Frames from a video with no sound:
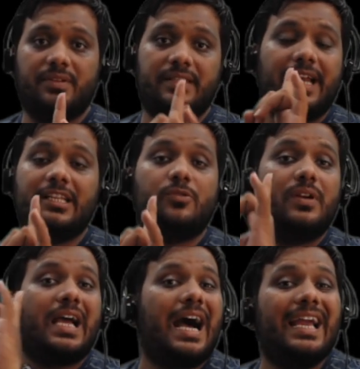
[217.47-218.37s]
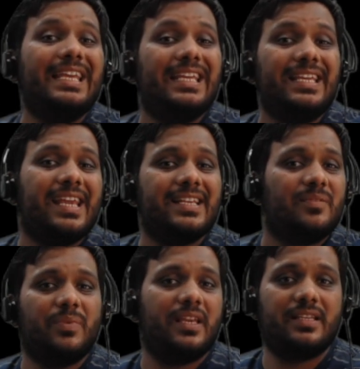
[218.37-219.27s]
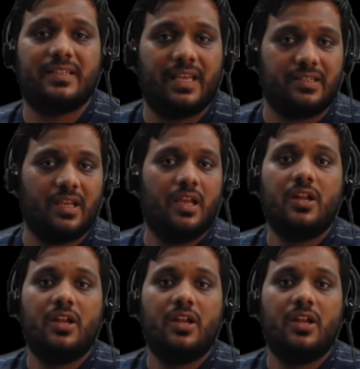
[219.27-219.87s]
That is what IESBA says,